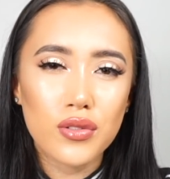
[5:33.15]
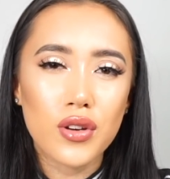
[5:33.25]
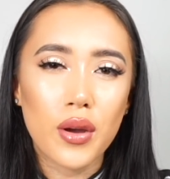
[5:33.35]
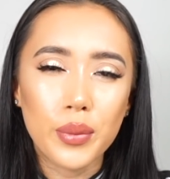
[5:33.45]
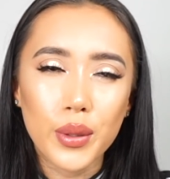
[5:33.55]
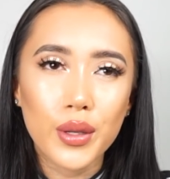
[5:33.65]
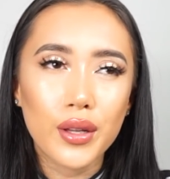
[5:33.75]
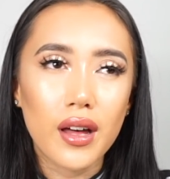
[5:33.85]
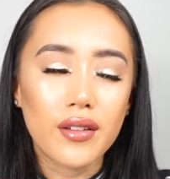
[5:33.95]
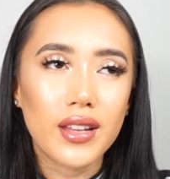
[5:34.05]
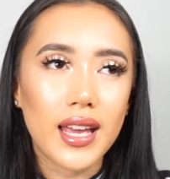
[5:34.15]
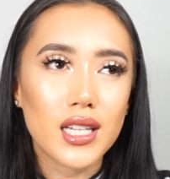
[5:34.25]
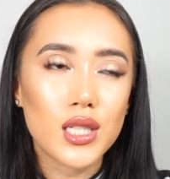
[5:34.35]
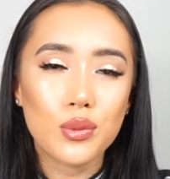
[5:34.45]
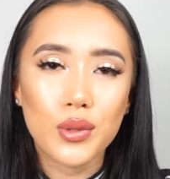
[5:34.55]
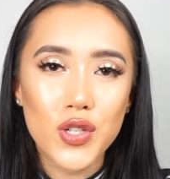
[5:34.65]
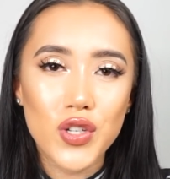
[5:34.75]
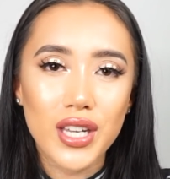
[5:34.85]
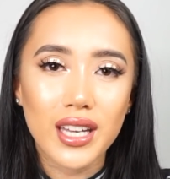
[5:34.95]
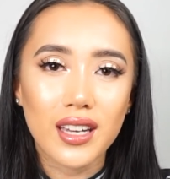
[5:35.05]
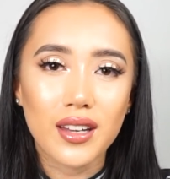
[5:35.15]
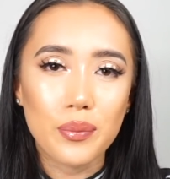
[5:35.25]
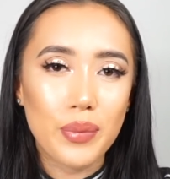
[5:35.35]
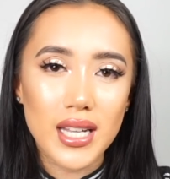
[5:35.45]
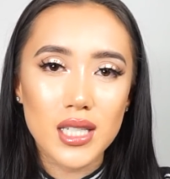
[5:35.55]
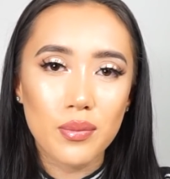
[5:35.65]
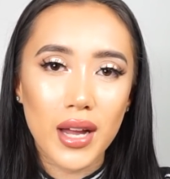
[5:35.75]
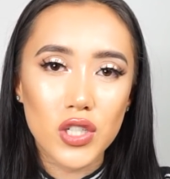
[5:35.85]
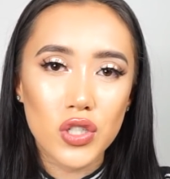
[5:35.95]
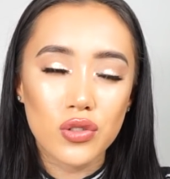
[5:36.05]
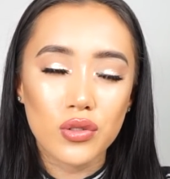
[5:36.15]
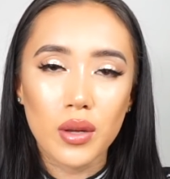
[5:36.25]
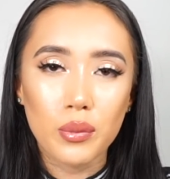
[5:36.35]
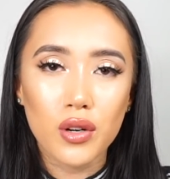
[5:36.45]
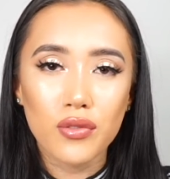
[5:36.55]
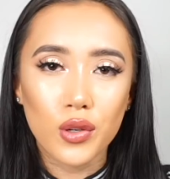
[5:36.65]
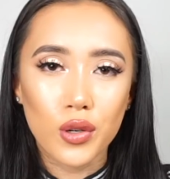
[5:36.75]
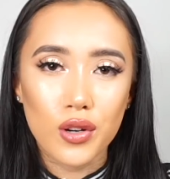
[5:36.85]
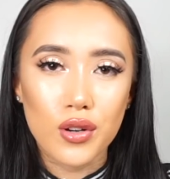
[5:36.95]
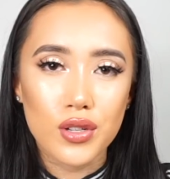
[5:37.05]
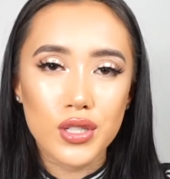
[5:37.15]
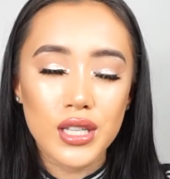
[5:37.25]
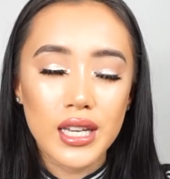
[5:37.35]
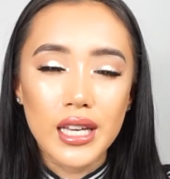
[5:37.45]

trouble of like switching best match to number of orders